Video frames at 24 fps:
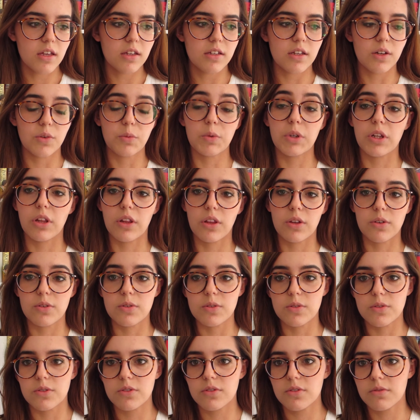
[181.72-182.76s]
didn't want to
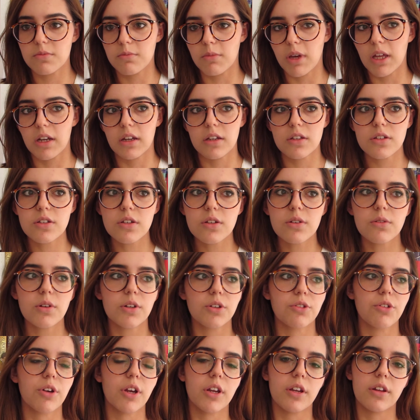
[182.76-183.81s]
lose Maddie too,
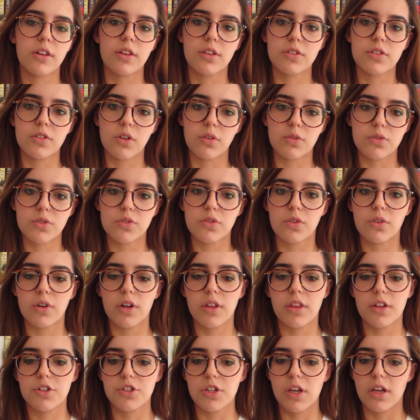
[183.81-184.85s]
and created this whole story
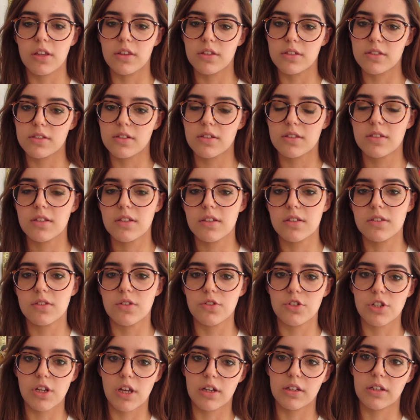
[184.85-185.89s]
that she had this disease, so
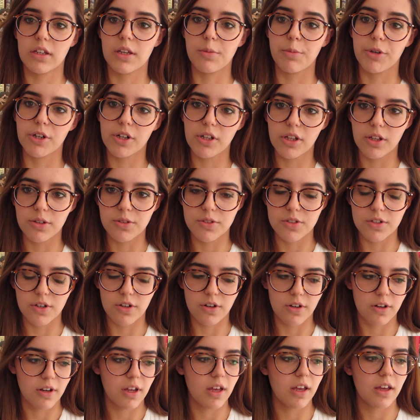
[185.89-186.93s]
she had to keep her close to
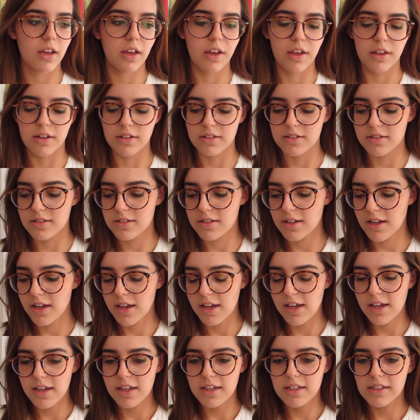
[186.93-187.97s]
her. And
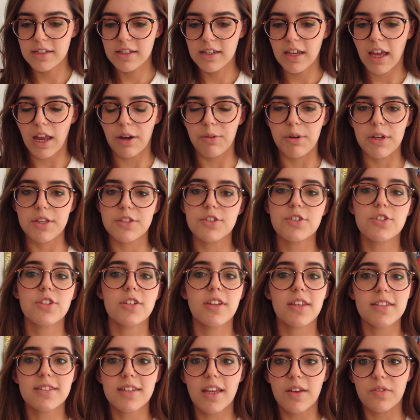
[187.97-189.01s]
anyways, she
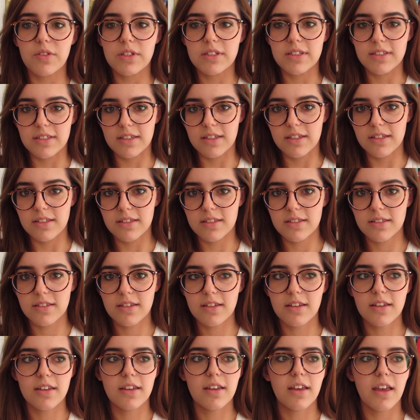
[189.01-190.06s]
doesn't have the disease,
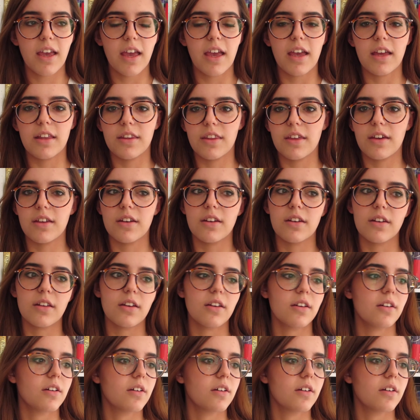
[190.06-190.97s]
and then